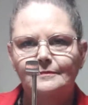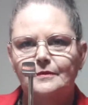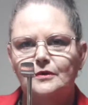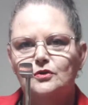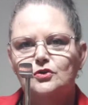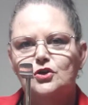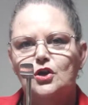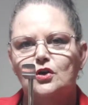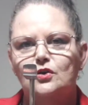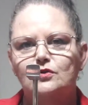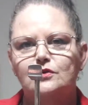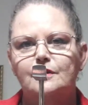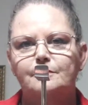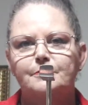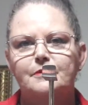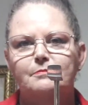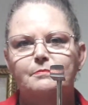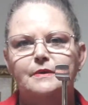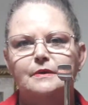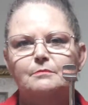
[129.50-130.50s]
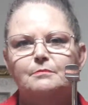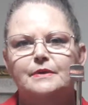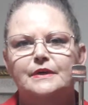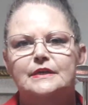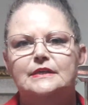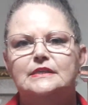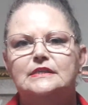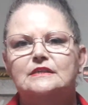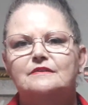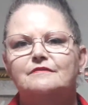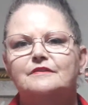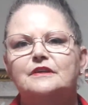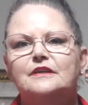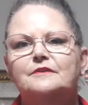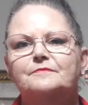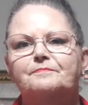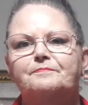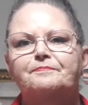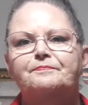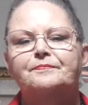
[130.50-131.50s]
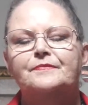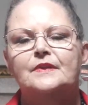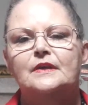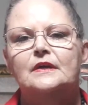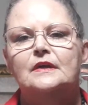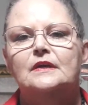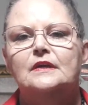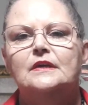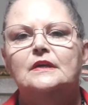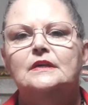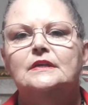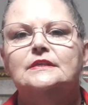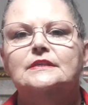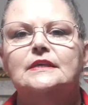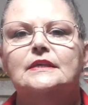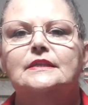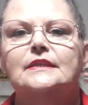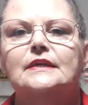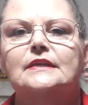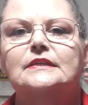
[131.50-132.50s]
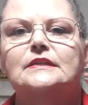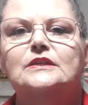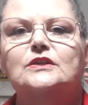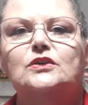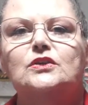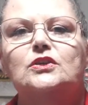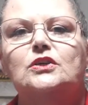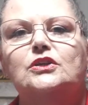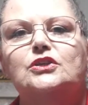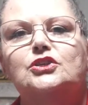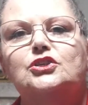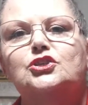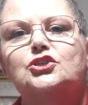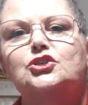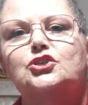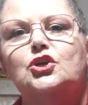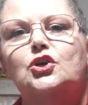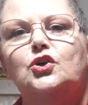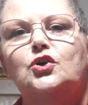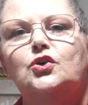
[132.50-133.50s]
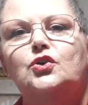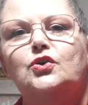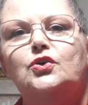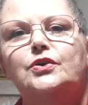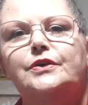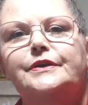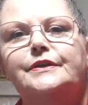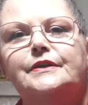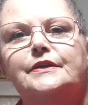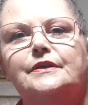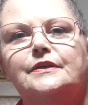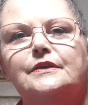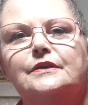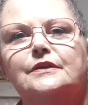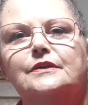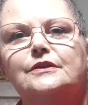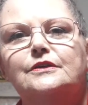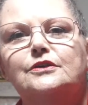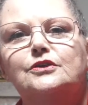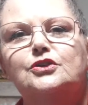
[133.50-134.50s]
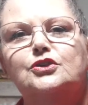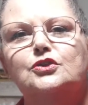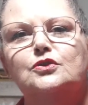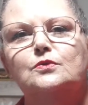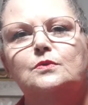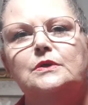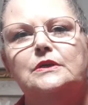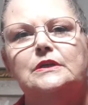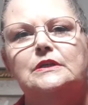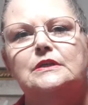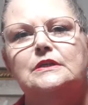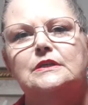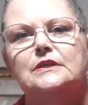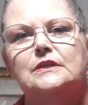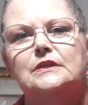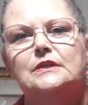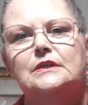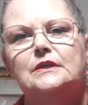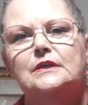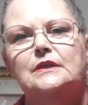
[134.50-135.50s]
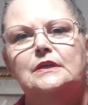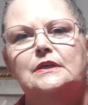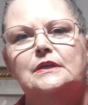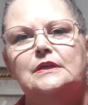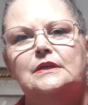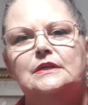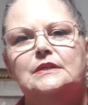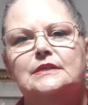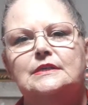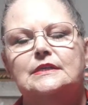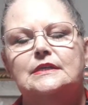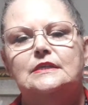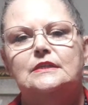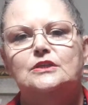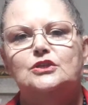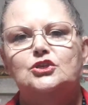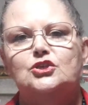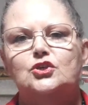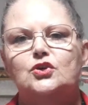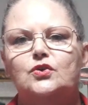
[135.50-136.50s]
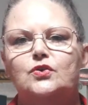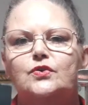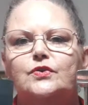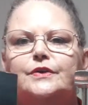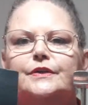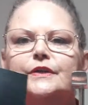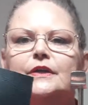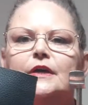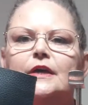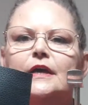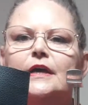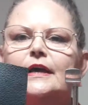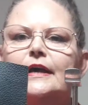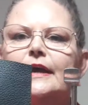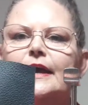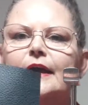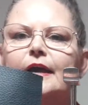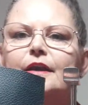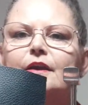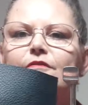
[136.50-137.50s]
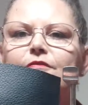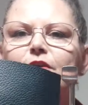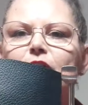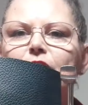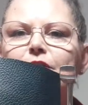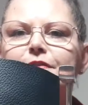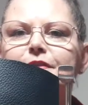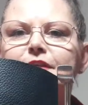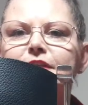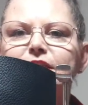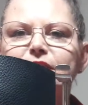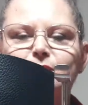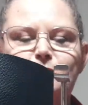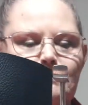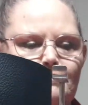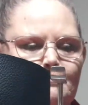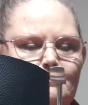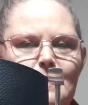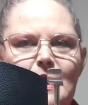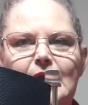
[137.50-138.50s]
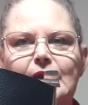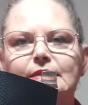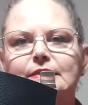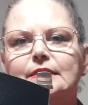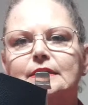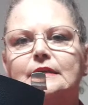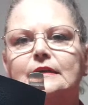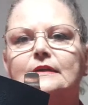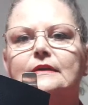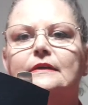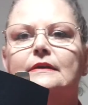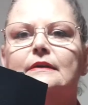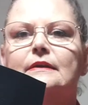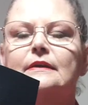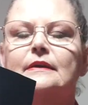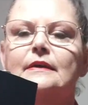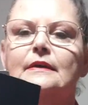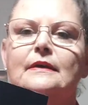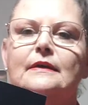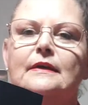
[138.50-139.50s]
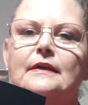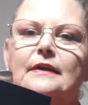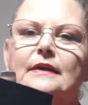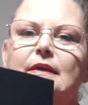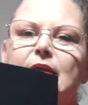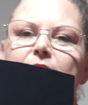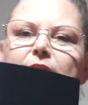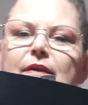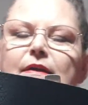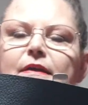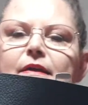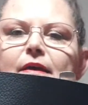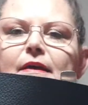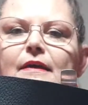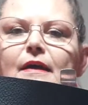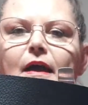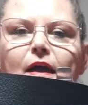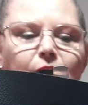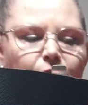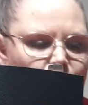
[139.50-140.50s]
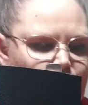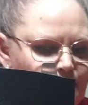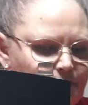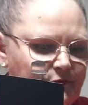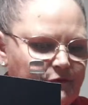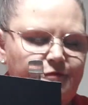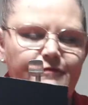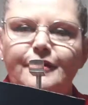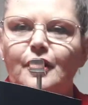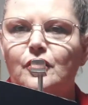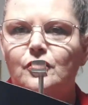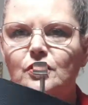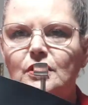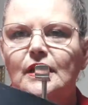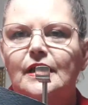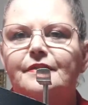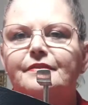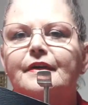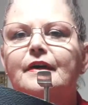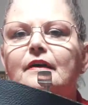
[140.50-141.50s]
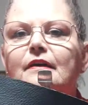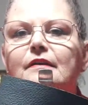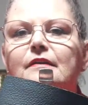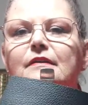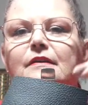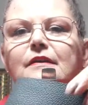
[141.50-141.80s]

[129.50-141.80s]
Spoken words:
I'll hold up the big piece of it. So that's got like a shine to it. See the shine? And I've got this matte faux leather,